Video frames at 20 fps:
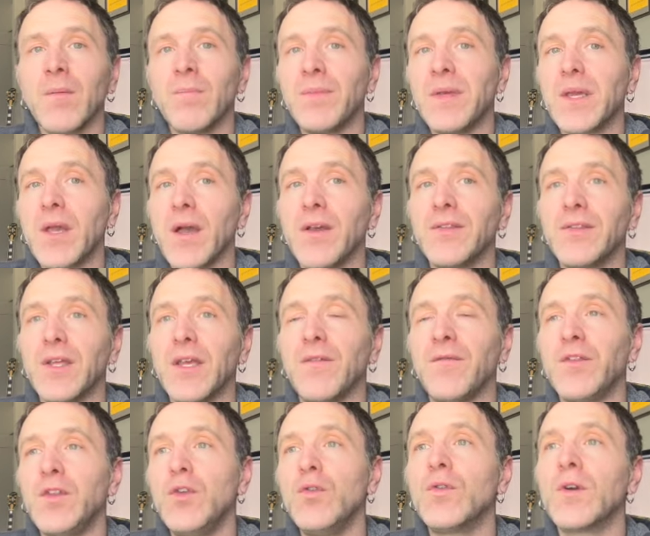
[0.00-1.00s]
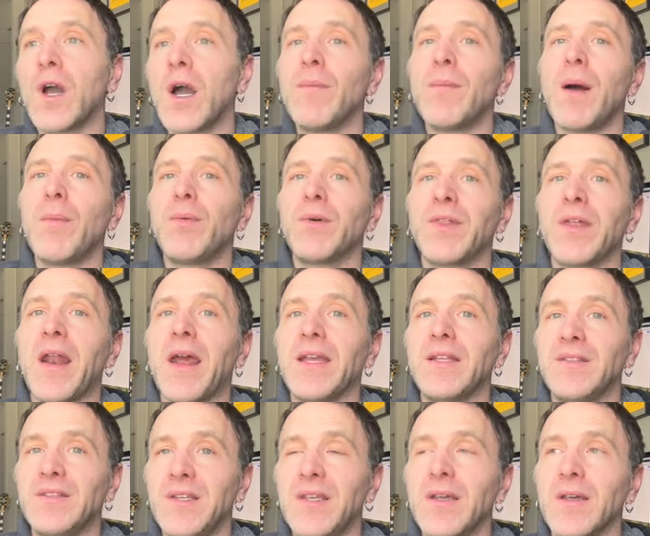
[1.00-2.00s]
Because if you come up with an
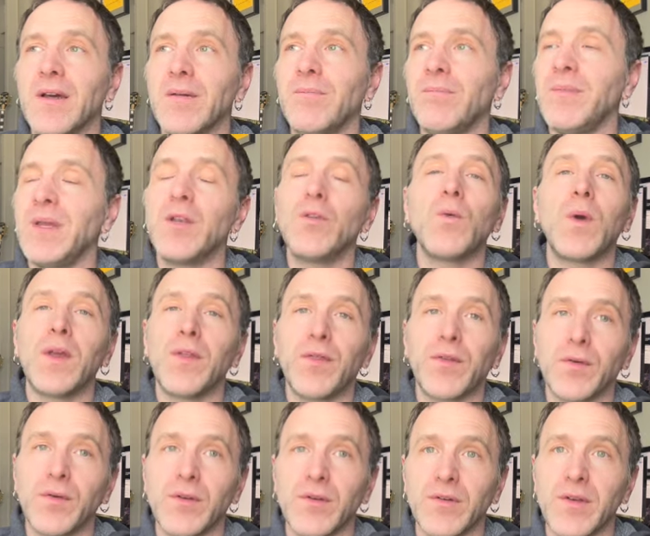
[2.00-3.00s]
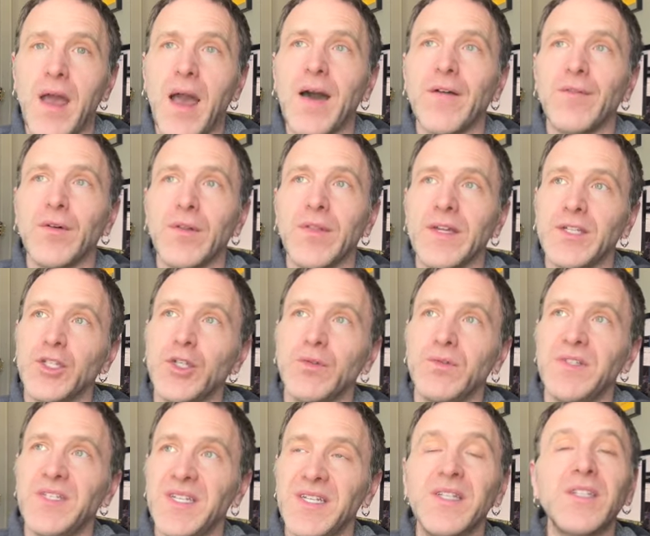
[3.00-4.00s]
idea midway through your novel that you
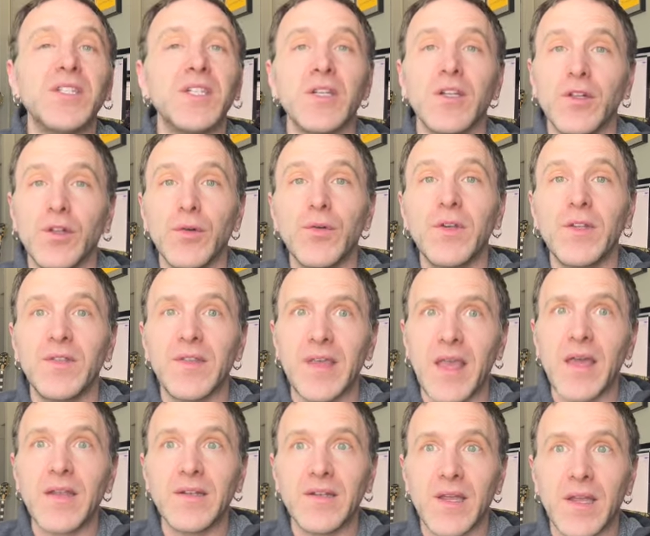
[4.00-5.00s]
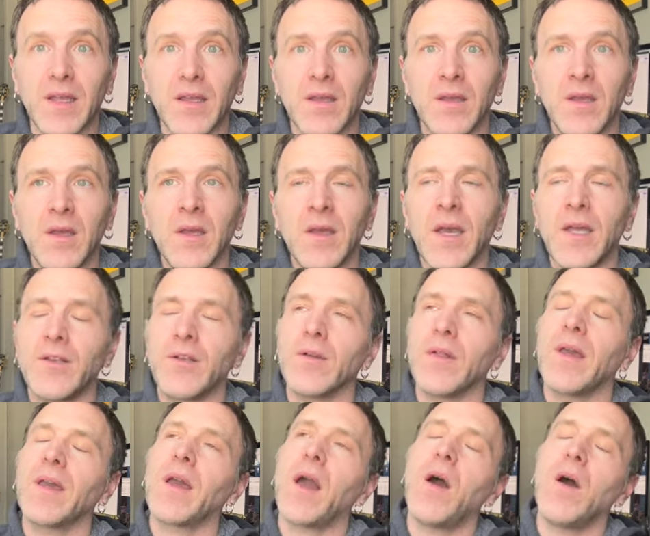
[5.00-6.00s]
didn't include in the ending, and you're
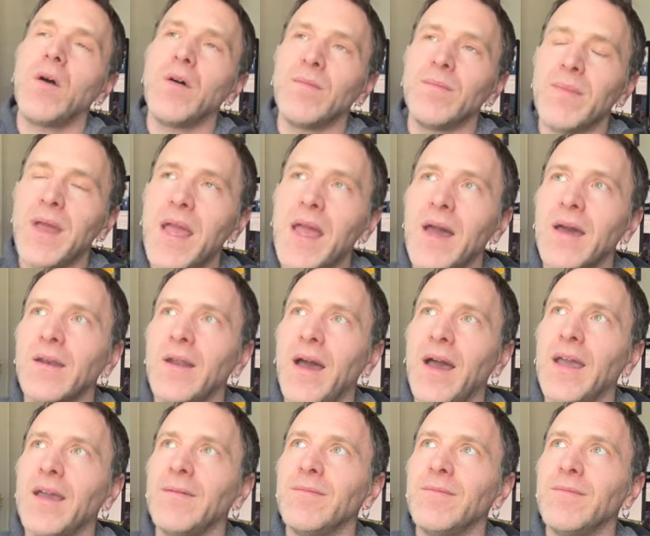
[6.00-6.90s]
like, oh man,